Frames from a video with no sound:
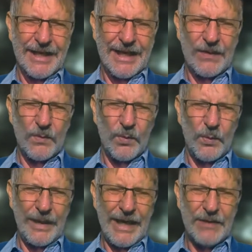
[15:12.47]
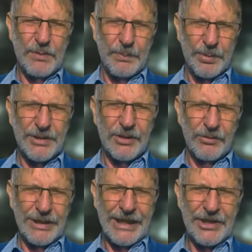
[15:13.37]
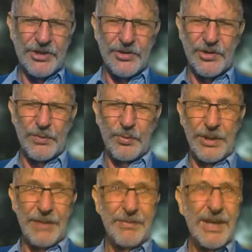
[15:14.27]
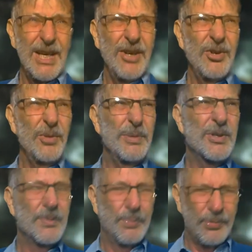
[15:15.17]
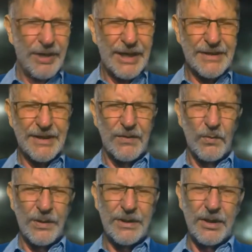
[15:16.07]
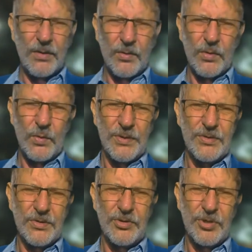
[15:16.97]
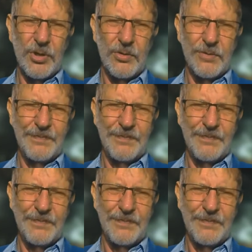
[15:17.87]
And as we build a relationship with Him, you'll be surprised at what the Lord wants to show you.